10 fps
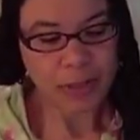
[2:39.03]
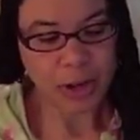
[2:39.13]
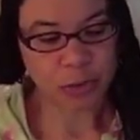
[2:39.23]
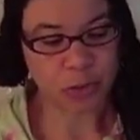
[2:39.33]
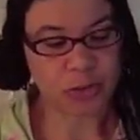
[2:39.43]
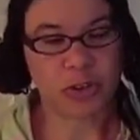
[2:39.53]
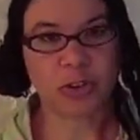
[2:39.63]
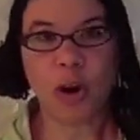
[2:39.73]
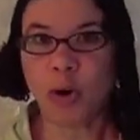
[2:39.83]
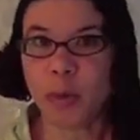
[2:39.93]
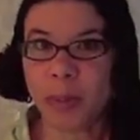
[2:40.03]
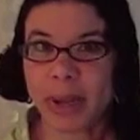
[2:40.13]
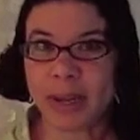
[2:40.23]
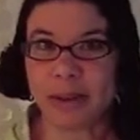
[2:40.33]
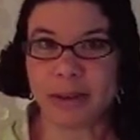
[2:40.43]
And then I sort of just comb
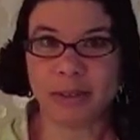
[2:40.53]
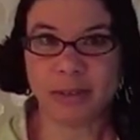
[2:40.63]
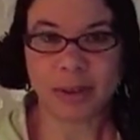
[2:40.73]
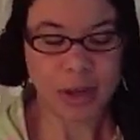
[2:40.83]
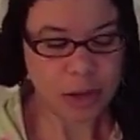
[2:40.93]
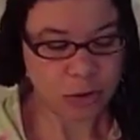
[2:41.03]
my ends